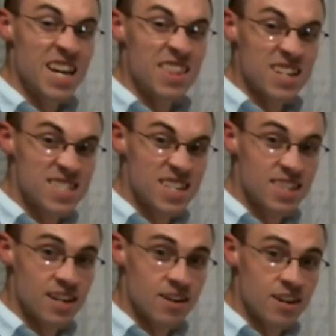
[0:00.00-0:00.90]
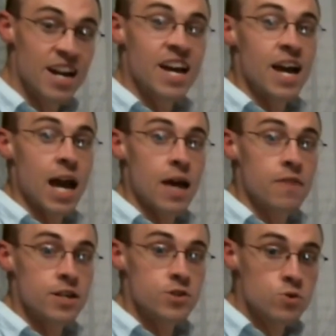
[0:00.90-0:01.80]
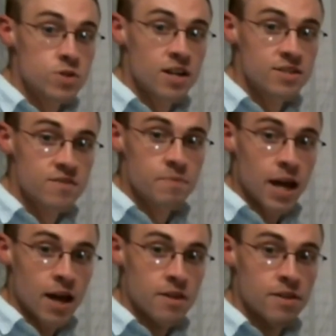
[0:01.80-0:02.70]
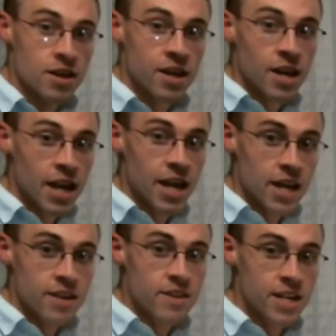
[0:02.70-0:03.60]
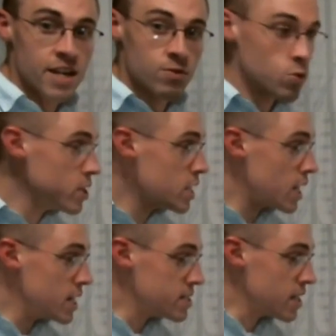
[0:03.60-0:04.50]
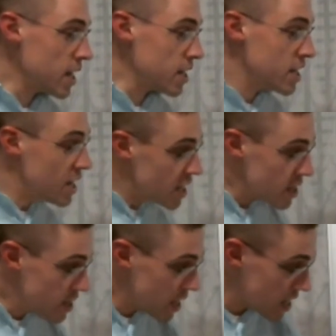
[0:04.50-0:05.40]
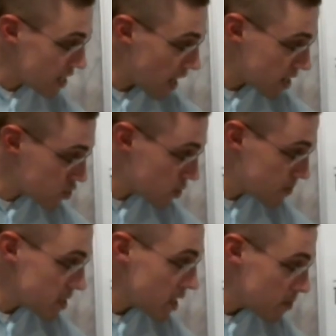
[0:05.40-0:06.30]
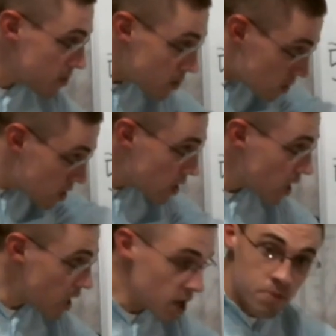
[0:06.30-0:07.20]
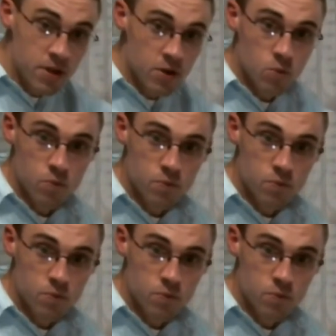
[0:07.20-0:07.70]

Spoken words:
They sit there and they do tons of math and they never realize that they got tripped up and